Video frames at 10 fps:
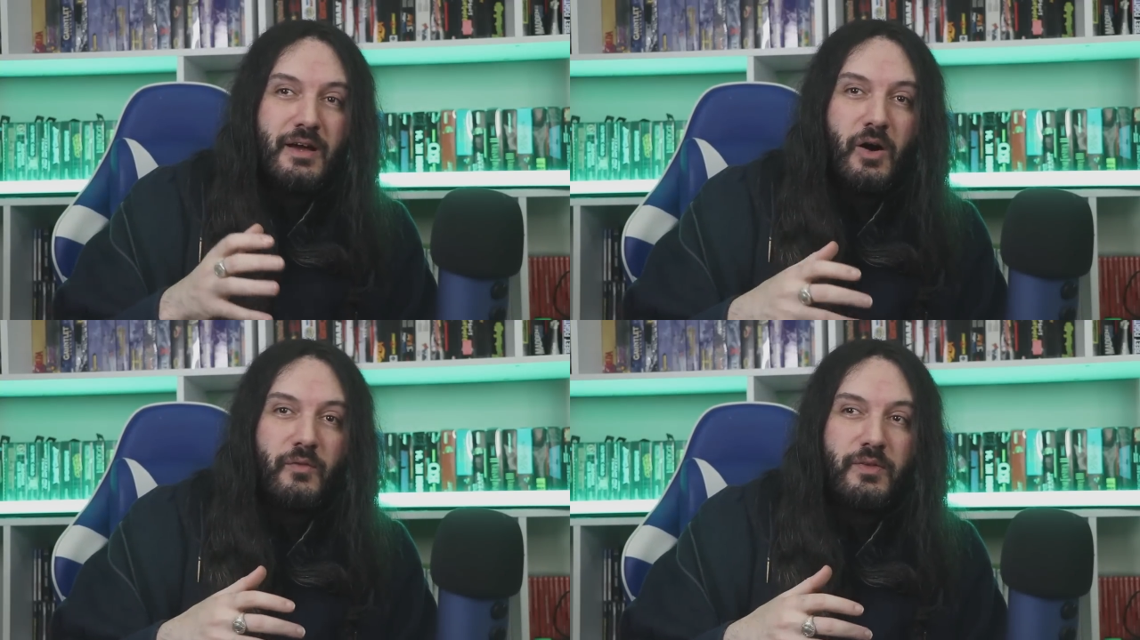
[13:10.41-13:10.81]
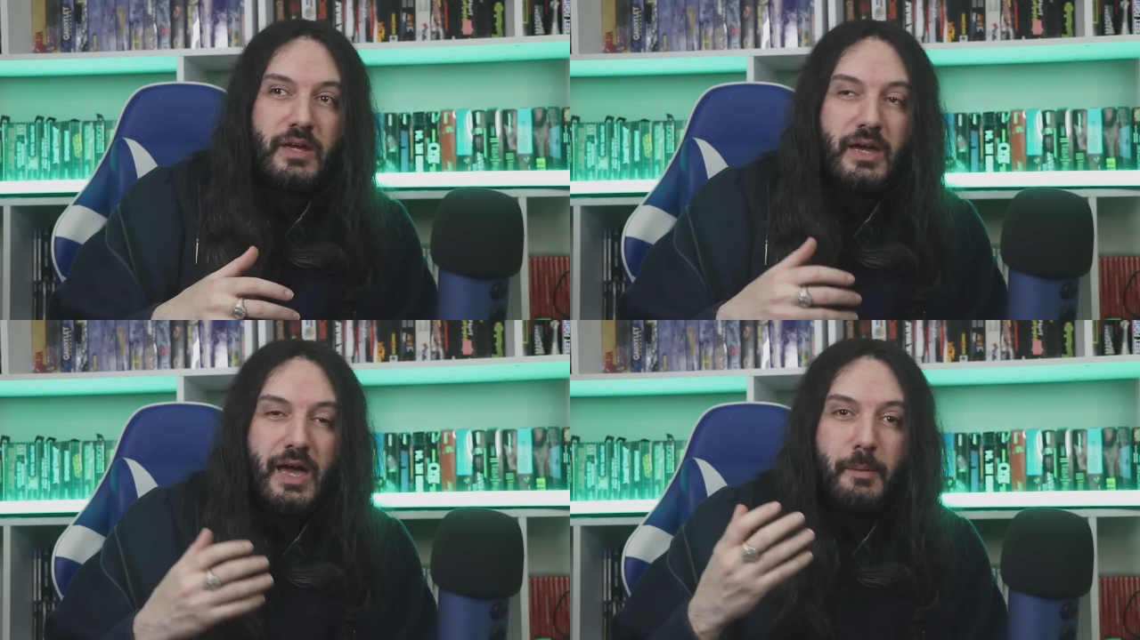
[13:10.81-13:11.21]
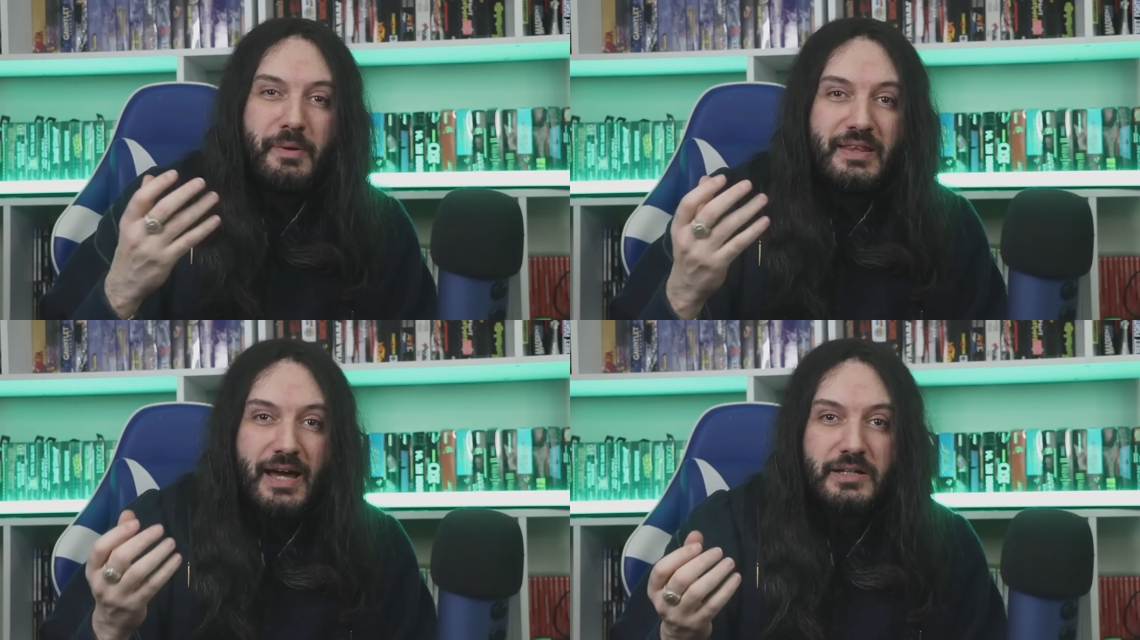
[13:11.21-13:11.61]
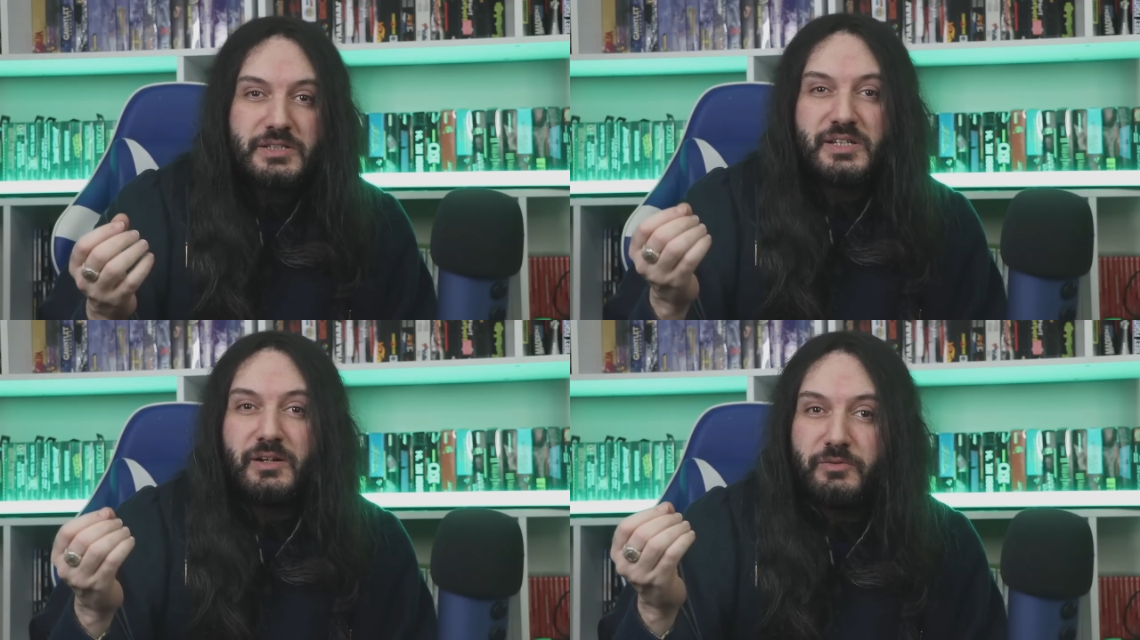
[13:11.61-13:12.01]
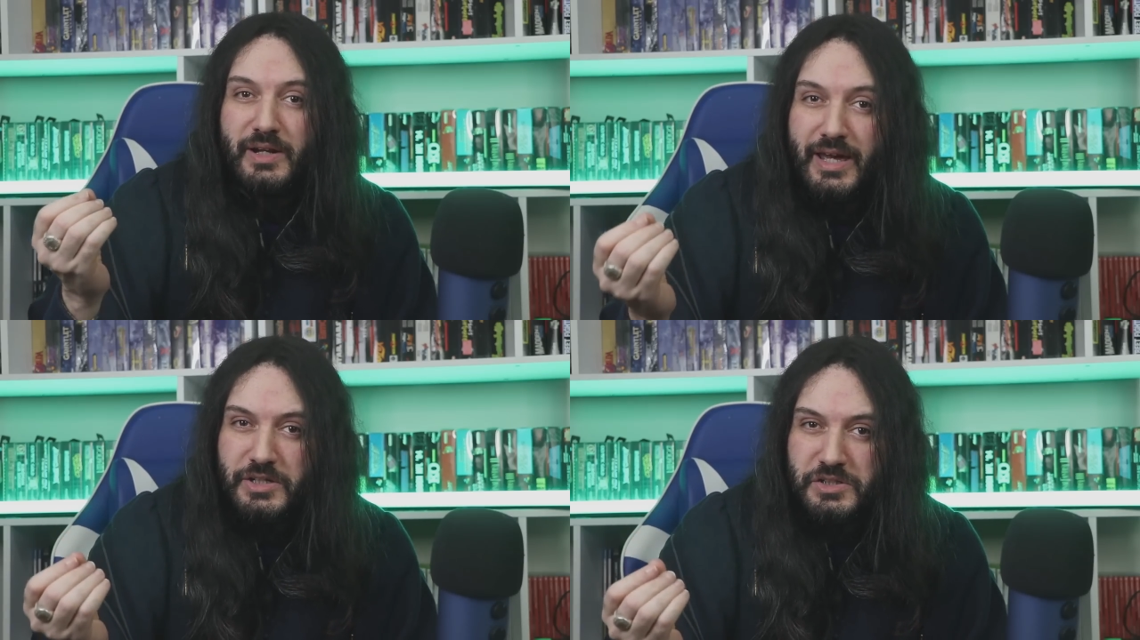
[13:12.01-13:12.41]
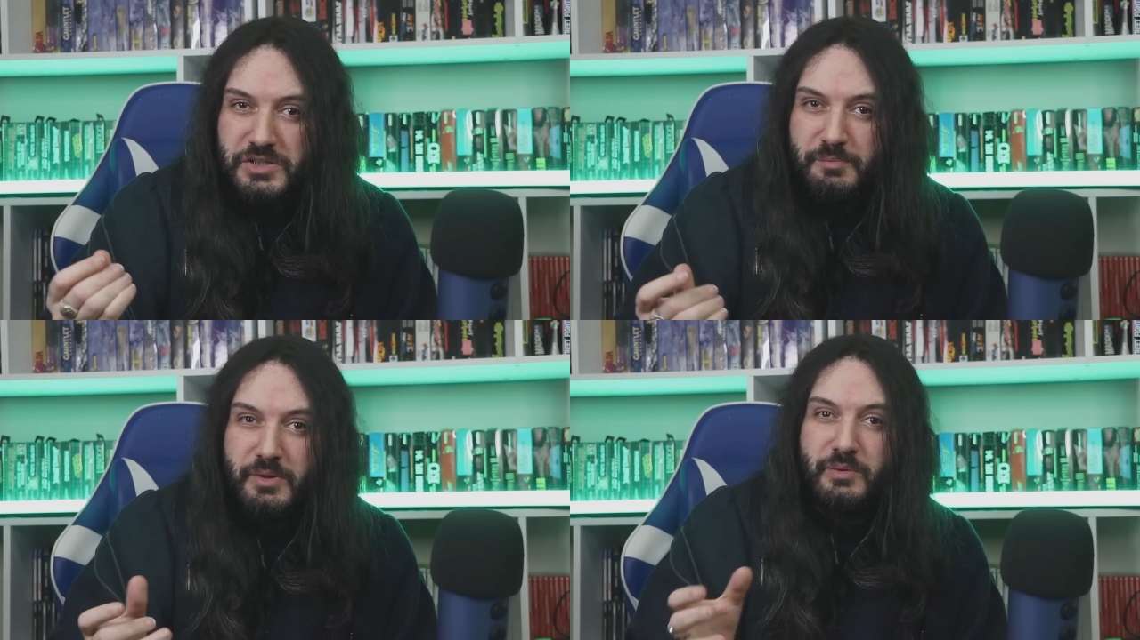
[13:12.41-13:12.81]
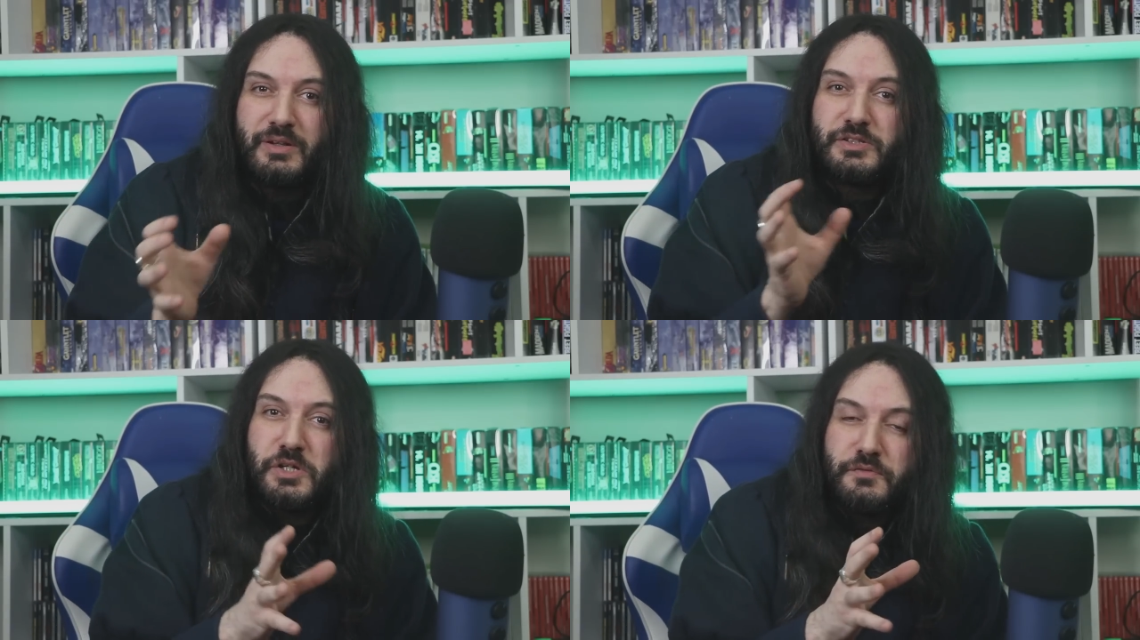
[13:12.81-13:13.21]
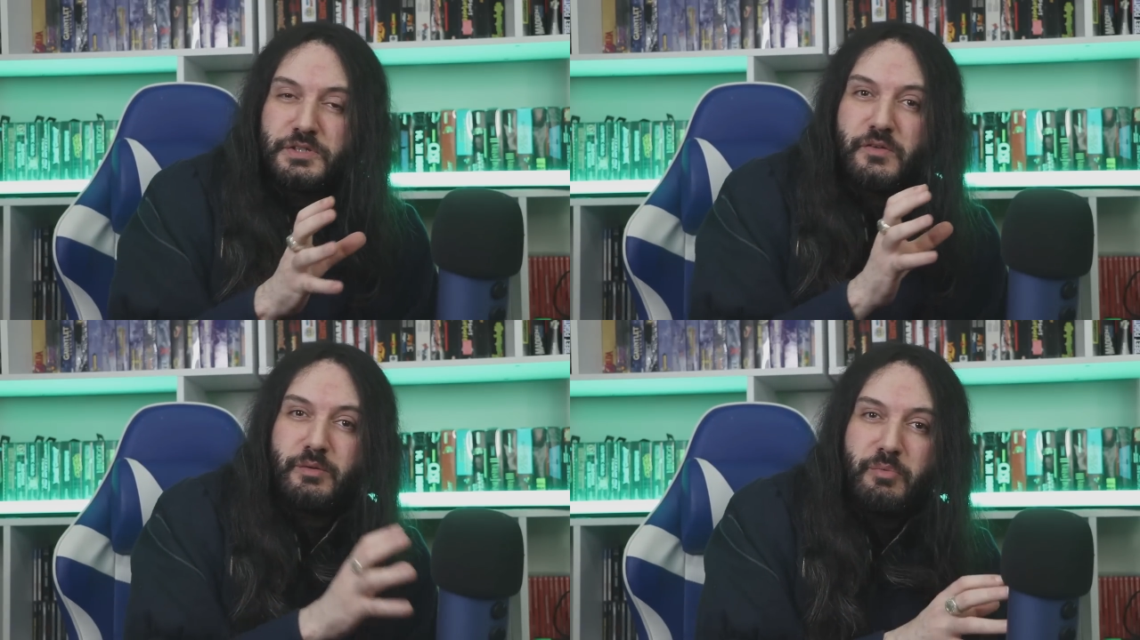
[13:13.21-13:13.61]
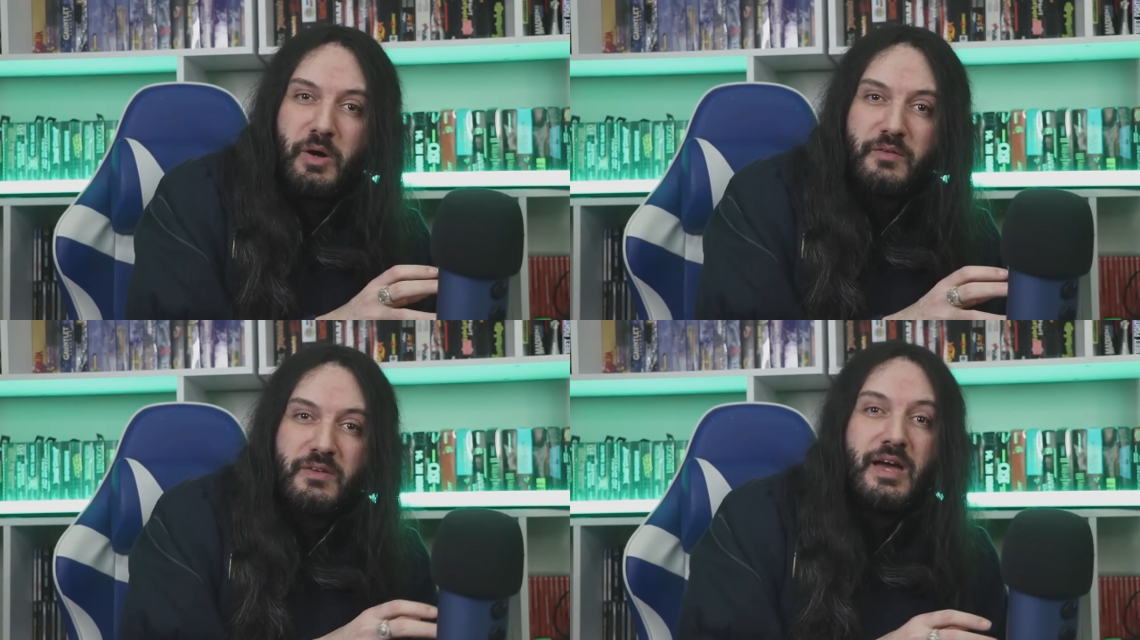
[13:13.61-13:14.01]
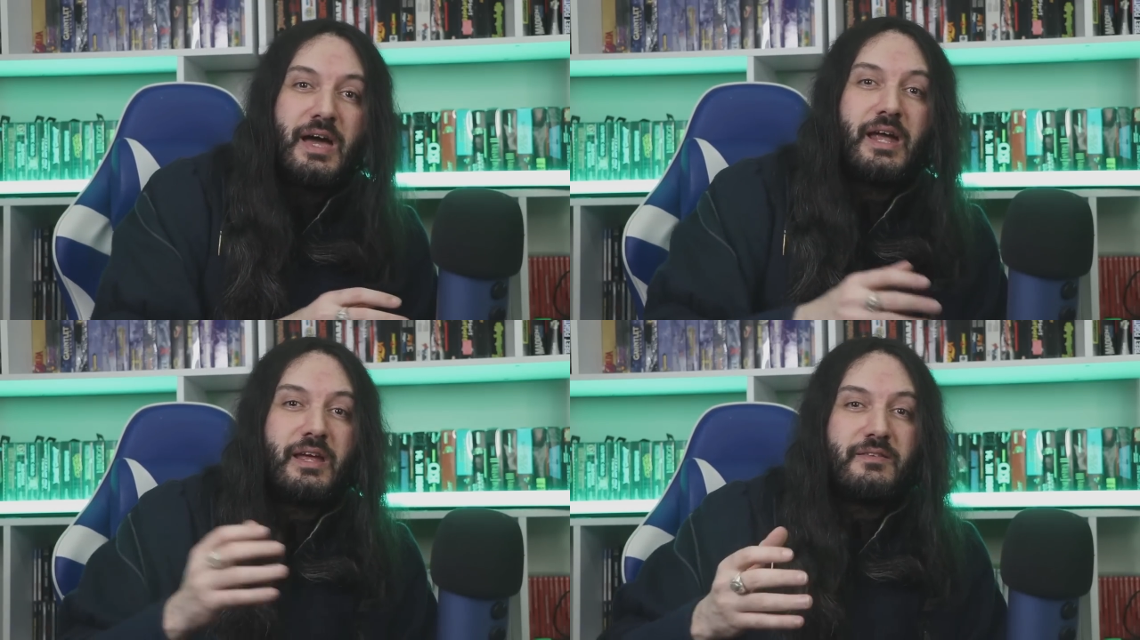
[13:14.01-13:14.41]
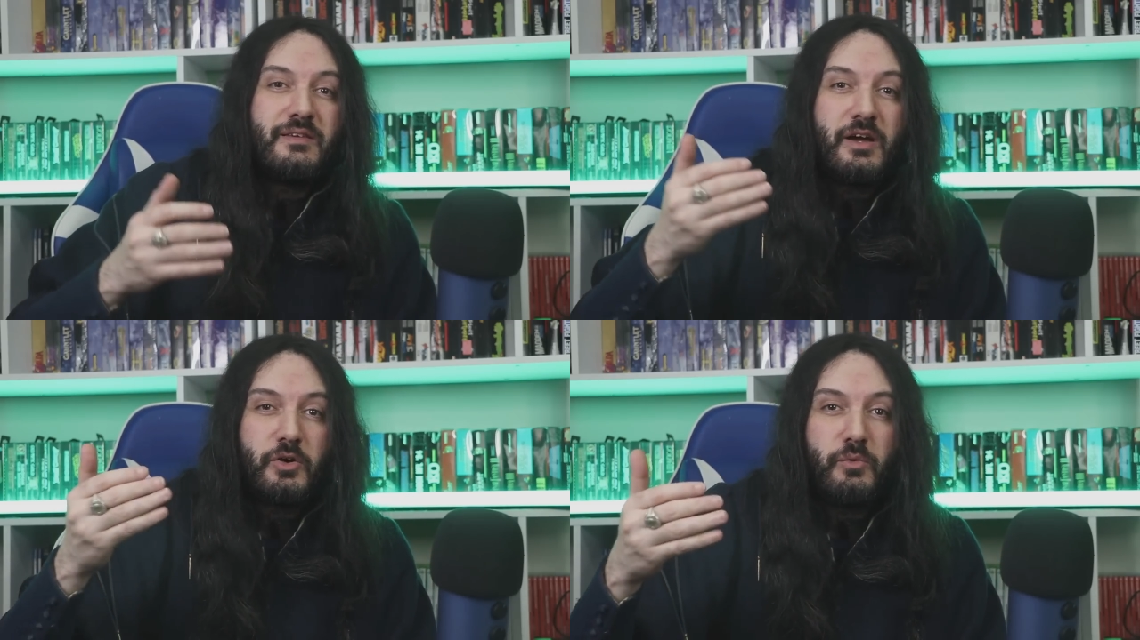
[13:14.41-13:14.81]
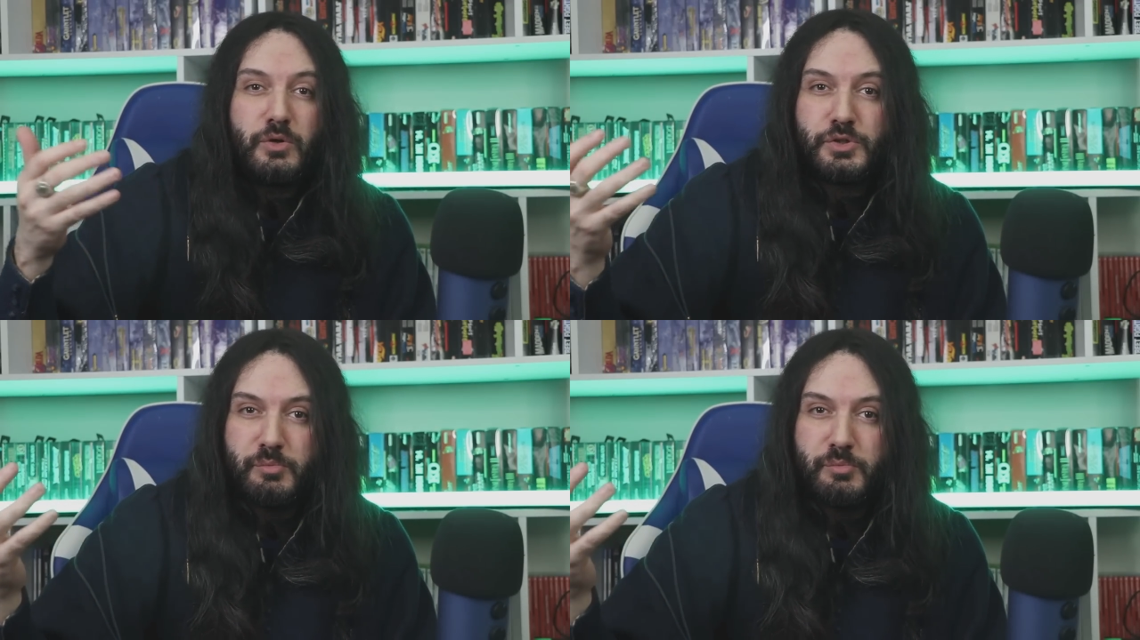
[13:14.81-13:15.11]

on the epitaxial relationship between the surface of the bronze and its corrosion